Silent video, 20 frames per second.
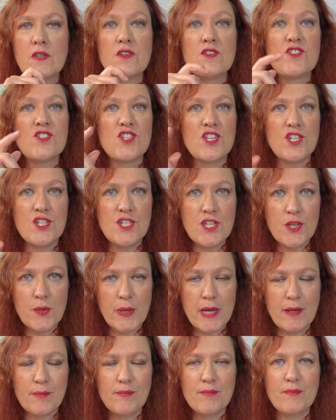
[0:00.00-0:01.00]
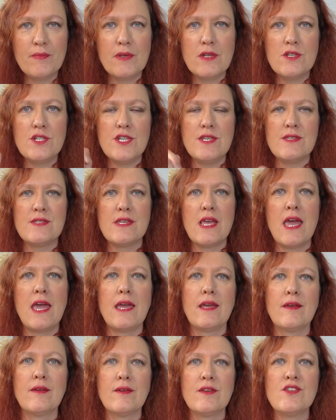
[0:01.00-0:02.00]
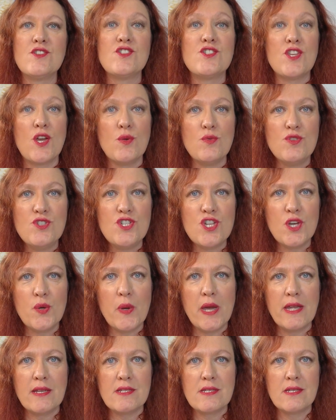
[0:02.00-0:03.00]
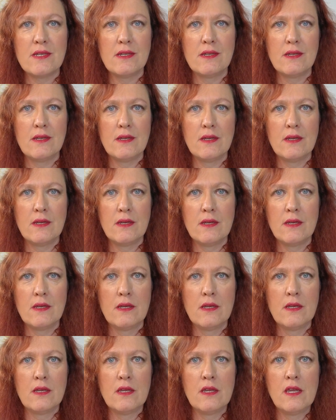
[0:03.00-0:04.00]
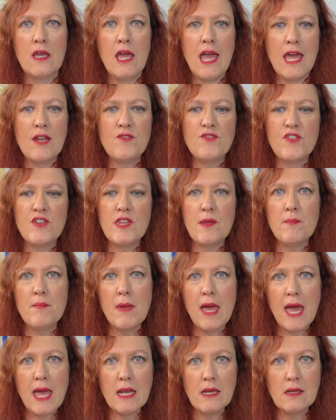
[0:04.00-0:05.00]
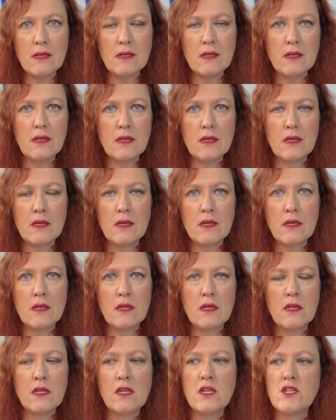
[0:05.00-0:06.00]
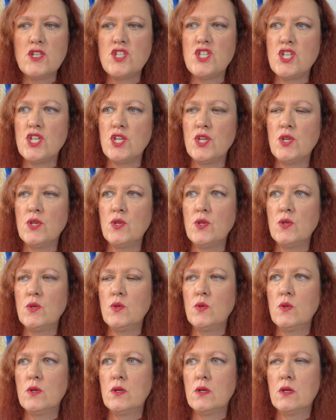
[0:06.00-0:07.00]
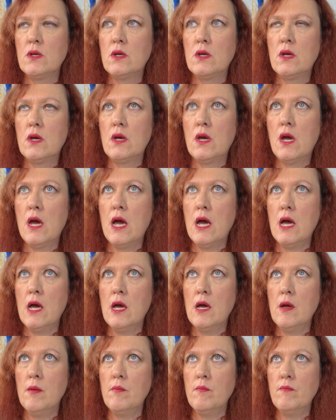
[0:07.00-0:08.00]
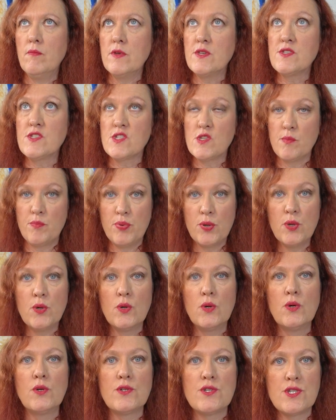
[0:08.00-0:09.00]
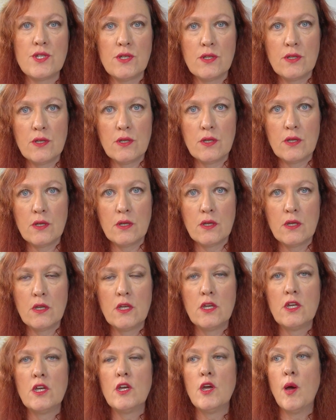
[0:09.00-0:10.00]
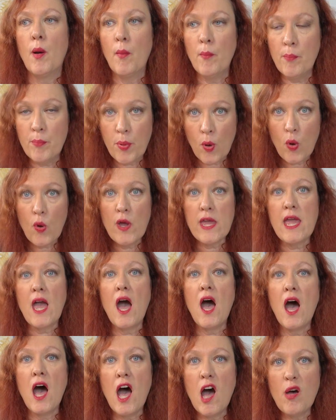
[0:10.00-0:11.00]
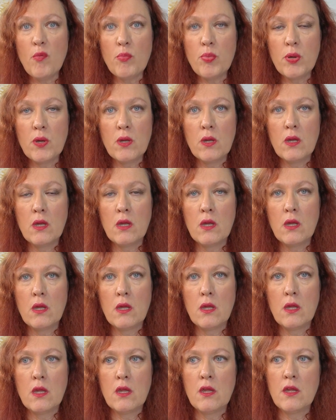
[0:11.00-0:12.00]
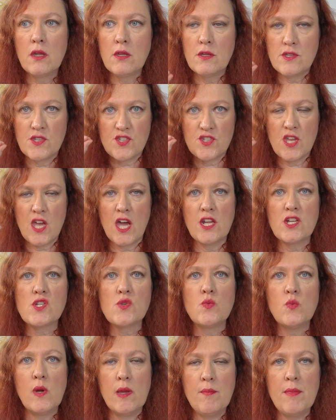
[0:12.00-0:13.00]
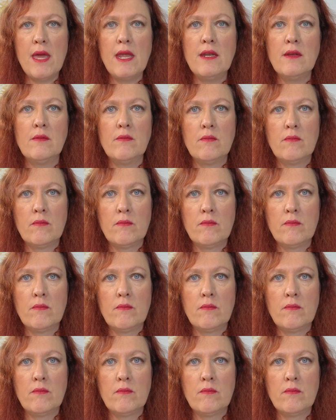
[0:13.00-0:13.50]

So do it, she's saying. So do it. And for the men to support, buoy up such women.